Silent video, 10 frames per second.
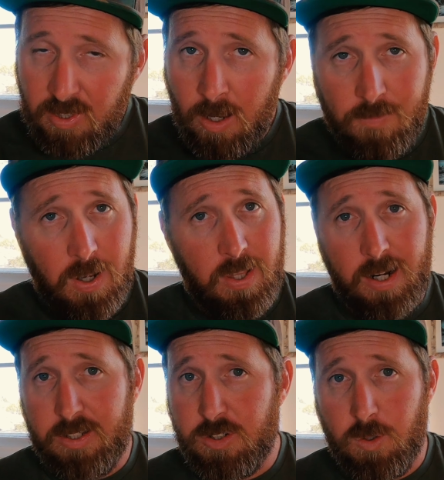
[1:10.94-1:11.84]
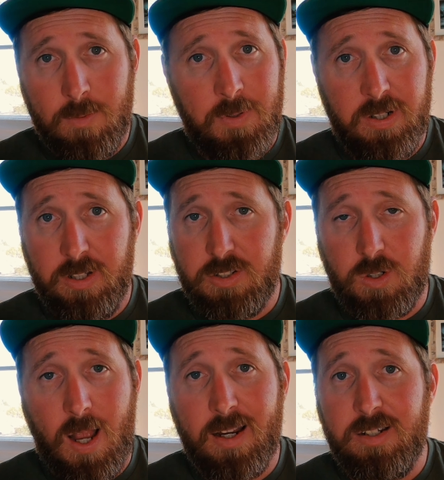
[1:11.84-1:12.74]
I found that extremely
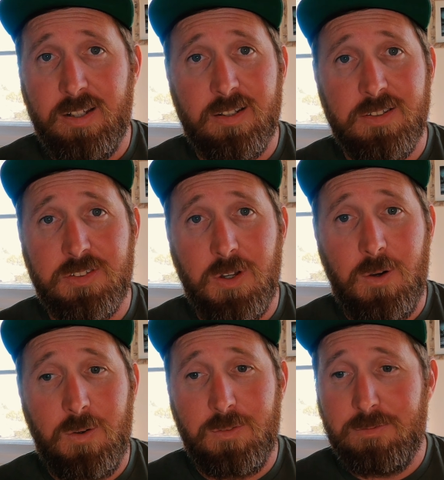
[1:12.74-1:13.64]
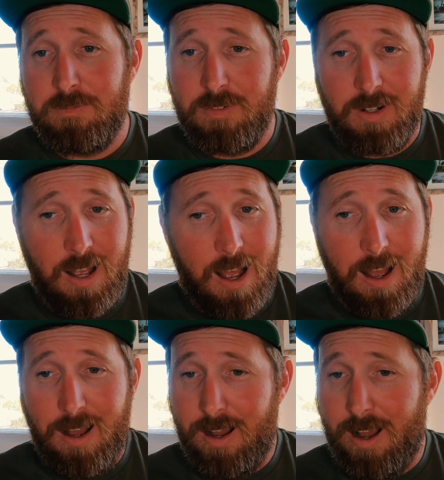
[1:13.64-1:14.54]
distracting. So
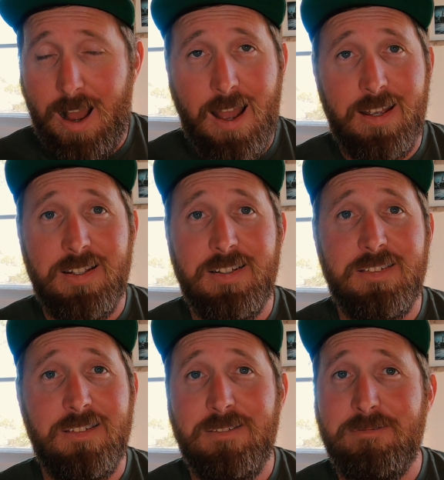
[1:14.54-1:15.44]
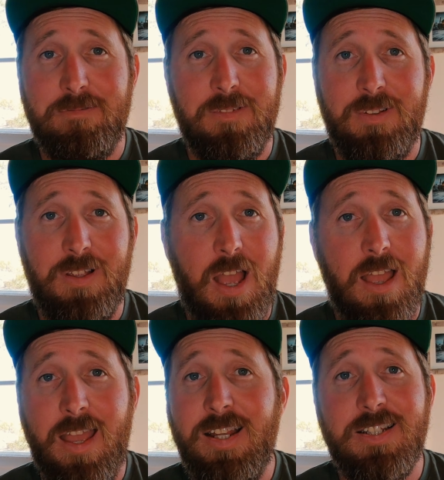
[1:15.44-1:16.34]

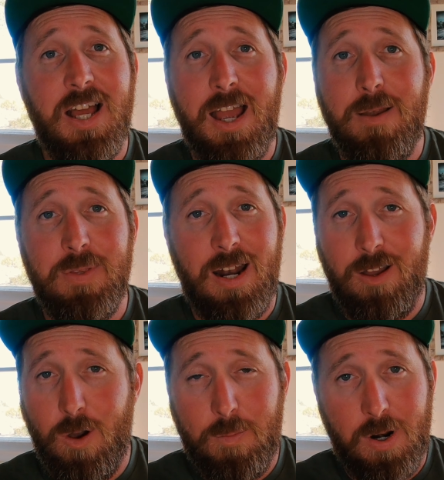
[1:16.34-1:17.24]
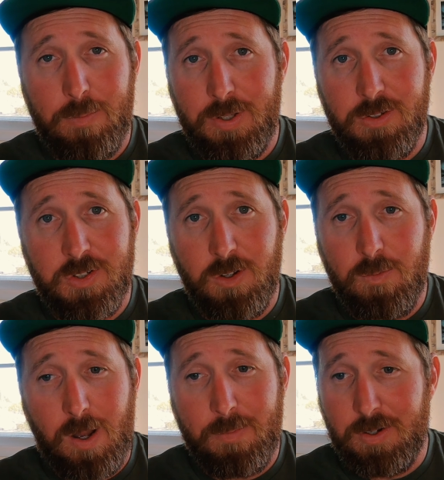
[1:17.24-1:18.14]
any time that I open up
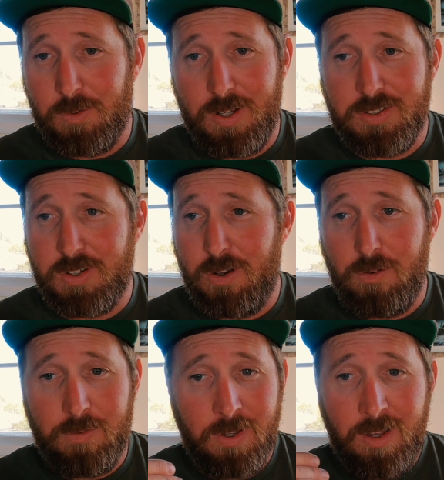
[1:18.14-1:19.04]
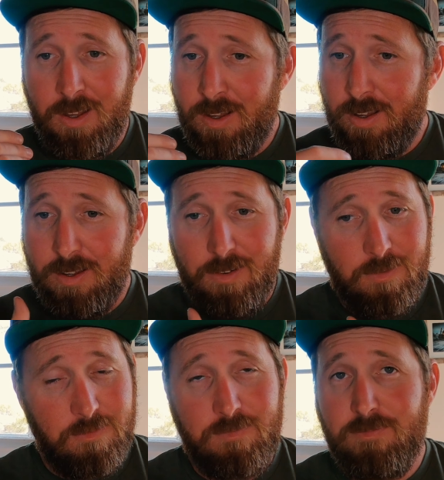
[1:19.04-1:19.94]
YouTube, I'm at risk of
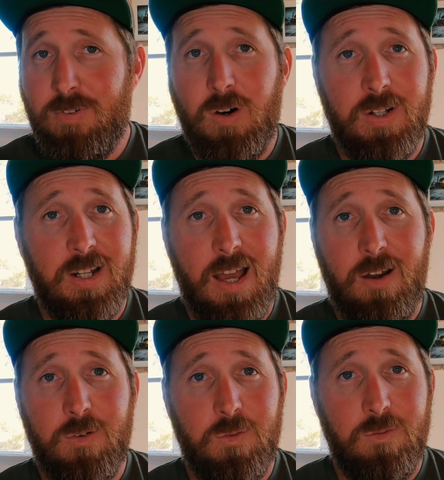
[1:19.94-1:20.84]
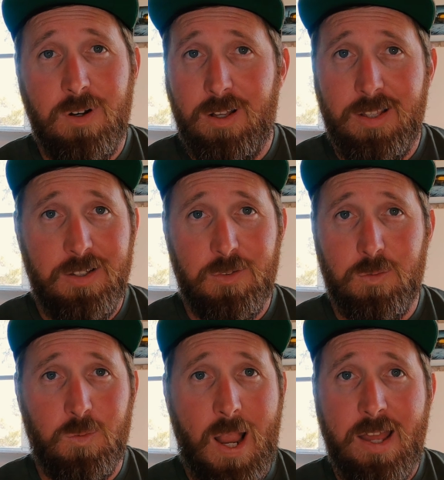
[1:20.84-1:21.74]
falling down the
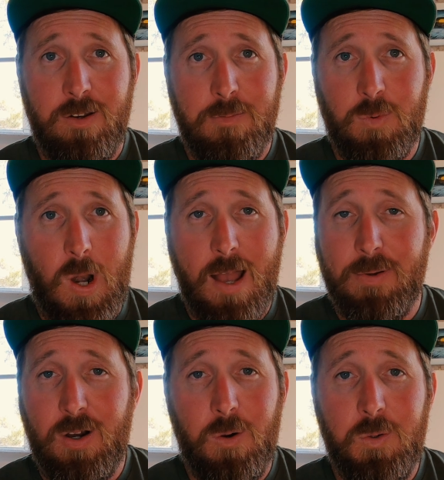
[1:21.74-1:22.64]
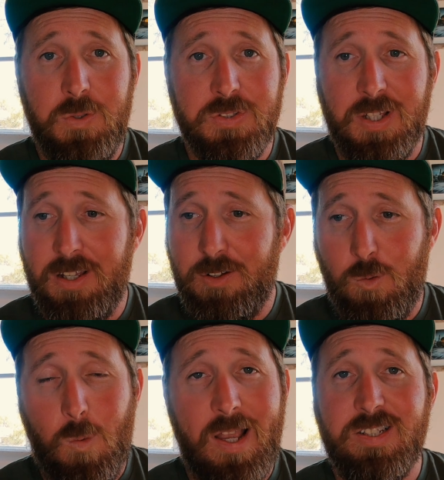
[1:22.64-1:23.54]
random rabbit holes
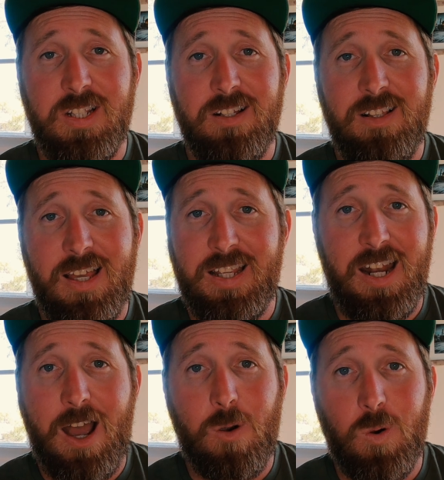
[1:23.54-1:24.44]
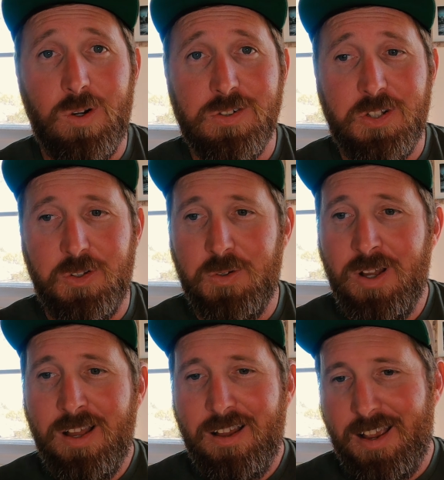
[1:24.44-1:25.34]
and wasting like an hour or two,
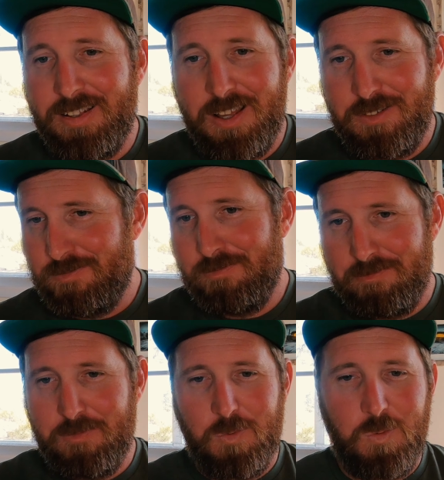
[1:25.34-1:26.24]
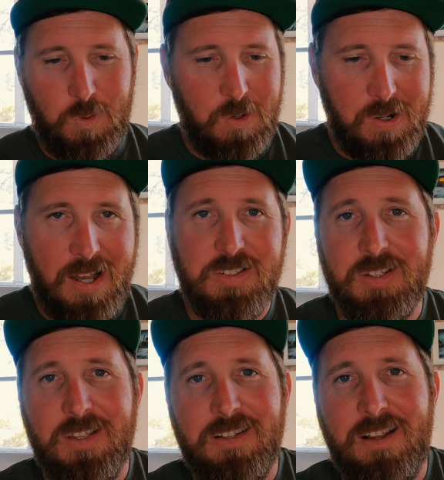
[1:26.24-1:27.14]
and then
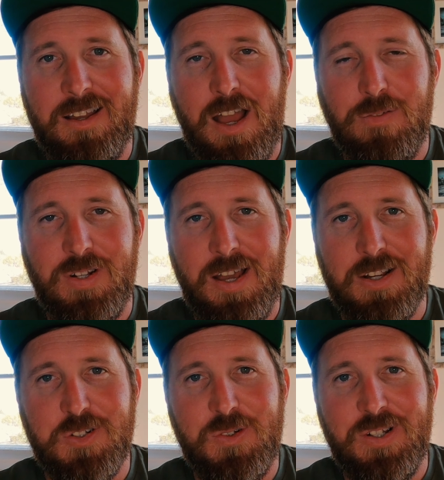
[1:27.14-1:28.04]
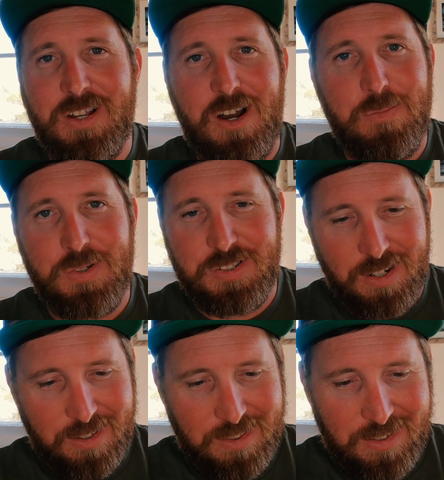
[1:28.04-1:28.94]
realizing that I haven't actually accomplished
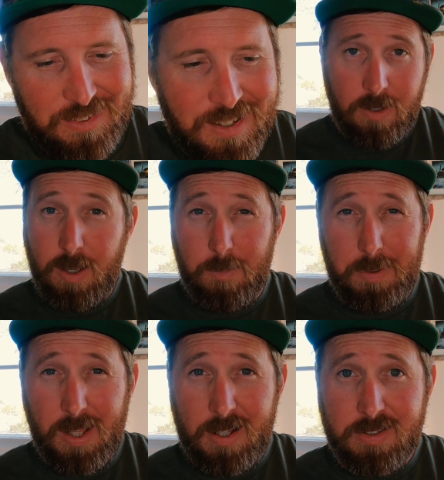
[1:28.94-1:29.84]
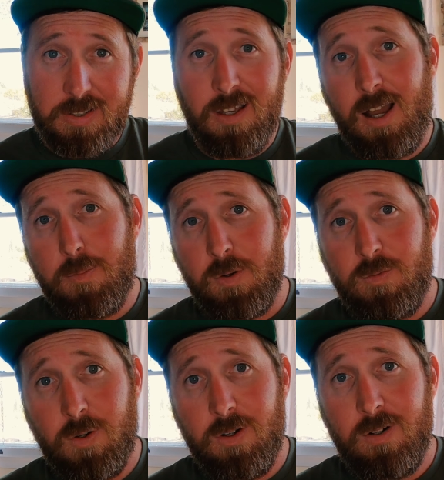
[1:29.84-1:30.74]
anything. And plus, I
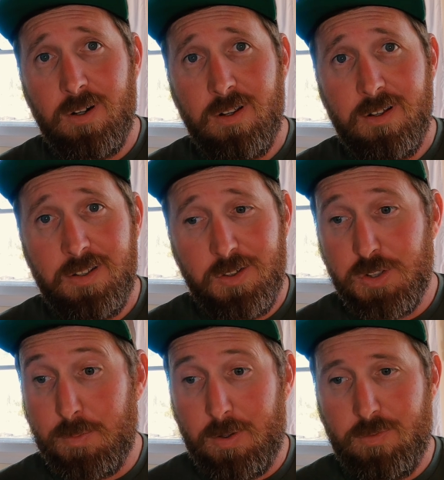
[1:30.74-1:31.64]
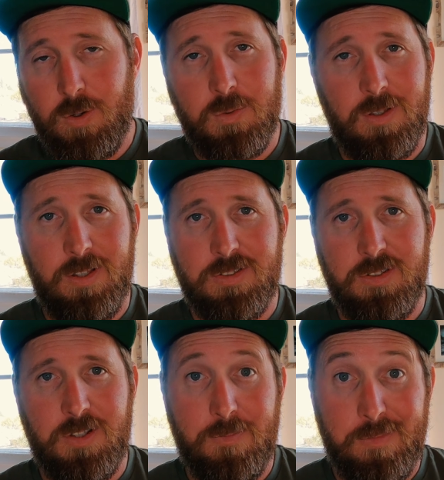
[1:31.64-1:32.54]
prefer using my phone to
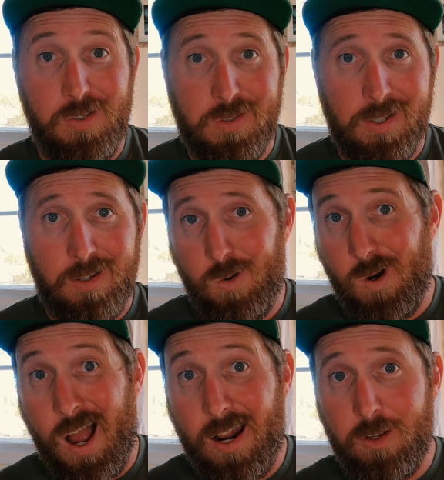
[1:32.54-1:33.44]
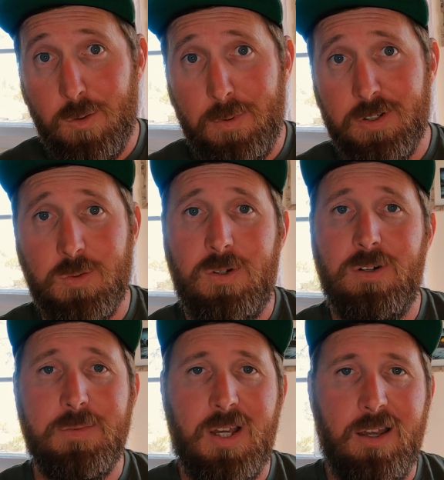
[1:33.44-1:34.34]
listen to music or audiobooks while
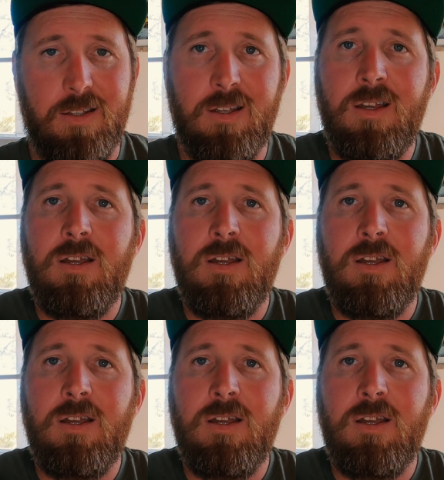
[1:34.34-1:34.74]
I'm tying.